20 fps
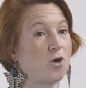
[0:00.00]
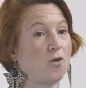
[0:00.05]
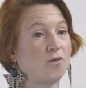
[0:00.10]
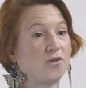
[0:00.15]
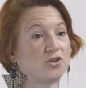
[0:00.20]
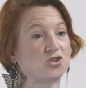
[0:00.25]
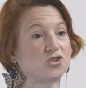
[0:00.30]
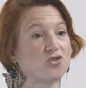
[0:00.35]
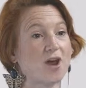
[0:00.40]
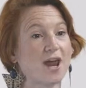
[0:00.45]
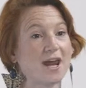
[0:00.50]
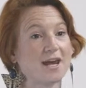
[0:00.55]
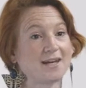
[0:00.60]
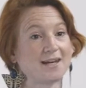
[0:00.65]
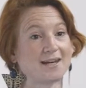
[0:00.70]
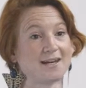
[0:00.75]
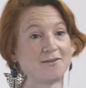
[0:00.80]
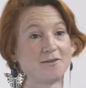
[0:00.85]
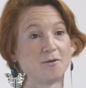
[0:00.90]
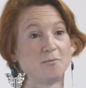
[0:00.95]
on the train
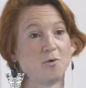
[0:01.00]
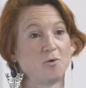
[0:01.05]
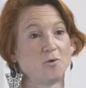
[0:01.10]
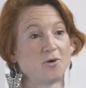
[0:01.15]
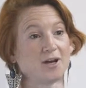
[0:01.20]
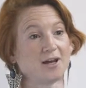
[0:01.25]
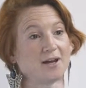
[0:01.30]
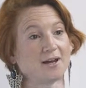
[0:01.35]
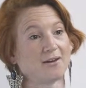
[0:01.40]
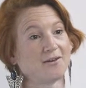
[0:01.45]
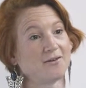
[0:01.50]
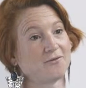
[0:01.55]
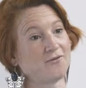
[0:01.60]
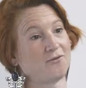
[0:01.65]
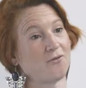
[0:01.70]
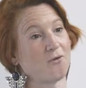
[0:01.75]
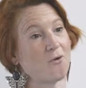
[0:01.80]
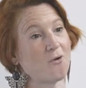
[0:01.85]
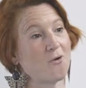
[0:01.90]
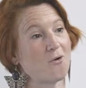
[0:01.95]
in the morning
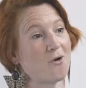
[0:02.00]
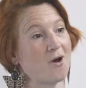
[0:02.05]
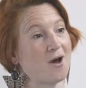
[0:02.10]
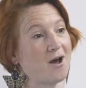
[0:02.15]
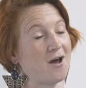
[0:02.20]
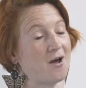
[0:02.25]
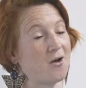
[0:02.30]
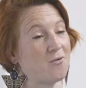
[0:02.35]
for